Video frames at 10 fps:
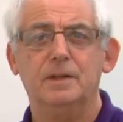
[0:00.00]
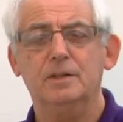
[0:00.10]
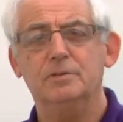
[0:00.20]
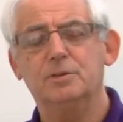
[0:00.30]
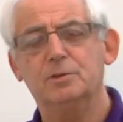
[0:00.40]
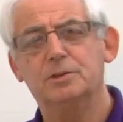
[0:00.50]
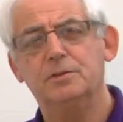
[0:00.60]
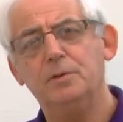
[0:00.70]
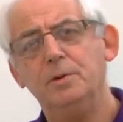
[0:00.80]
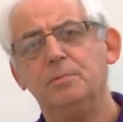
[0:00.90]
Now, of course,
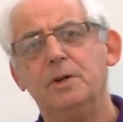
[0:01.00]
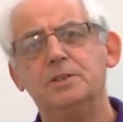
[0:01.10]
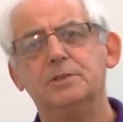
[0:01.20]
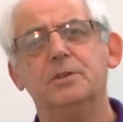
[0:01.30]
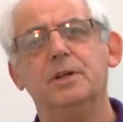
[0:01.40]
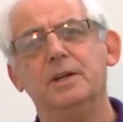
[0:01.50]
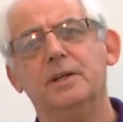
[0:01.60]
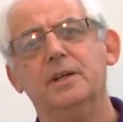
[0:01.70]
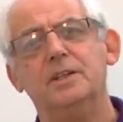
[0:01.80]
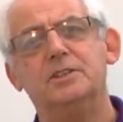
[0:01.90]
if we're measuring
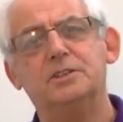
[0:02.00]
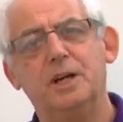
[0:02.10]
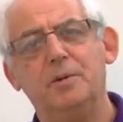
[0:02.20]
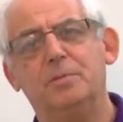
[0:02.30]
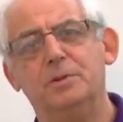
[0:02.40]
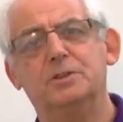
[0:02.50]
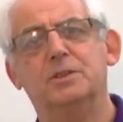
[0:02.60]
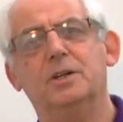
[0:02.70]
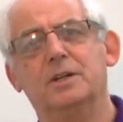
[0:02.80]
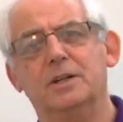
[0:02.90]
separate
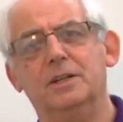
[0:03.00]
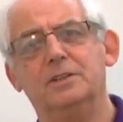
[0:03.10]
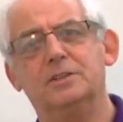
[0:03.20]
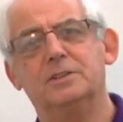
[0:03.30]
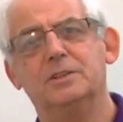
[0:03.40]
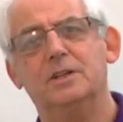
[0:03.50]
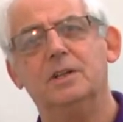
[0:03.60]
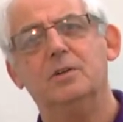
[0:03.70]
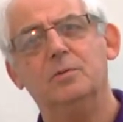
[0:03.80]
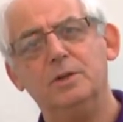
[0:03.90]
circuits,
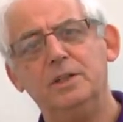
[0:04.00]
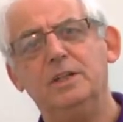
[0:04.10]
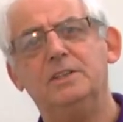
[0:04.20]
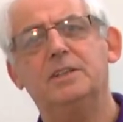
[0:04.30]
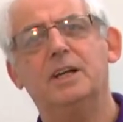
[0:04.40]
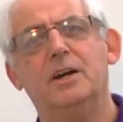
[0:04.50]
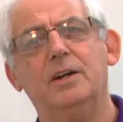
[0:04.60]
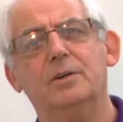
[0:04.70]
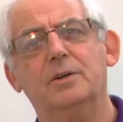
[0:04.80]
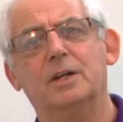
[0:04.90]
we need to
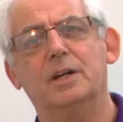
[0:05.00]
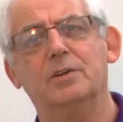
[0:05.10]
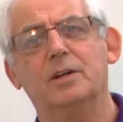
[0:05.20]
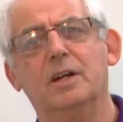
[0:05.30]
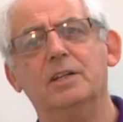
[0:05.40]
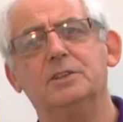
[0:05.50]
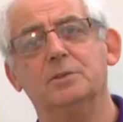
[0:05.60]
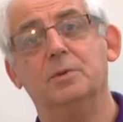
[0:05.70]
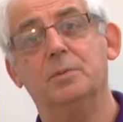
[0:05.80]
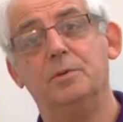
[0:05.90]
carry out a
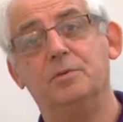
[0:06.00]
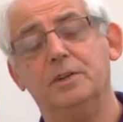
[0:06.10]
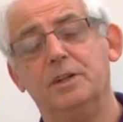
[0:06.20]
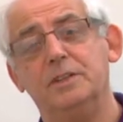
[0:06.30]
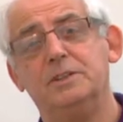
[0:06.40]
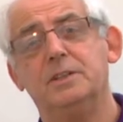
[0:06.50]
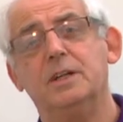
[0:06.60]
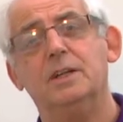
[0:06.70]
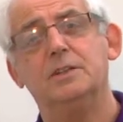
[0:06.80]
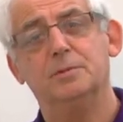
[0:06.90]
calculation when we finish
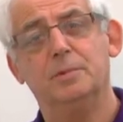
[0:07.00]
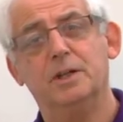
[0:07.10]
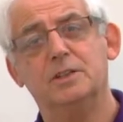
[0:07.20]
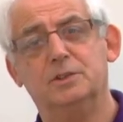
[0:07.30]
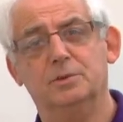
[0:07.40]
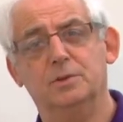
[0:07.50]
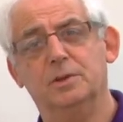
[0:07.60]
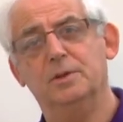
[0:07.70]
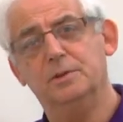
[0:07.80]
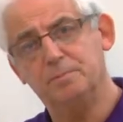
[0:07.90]
to make sure
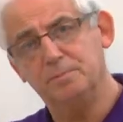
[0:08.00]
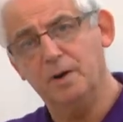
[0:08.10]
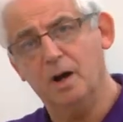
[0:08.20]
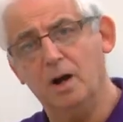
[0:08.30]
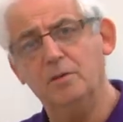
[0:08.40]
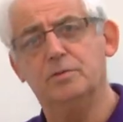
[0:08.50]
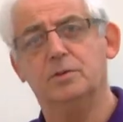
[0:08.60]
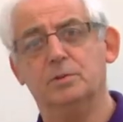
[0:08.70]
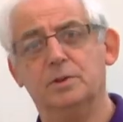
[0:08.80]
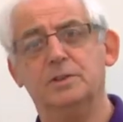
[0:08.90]
that the overall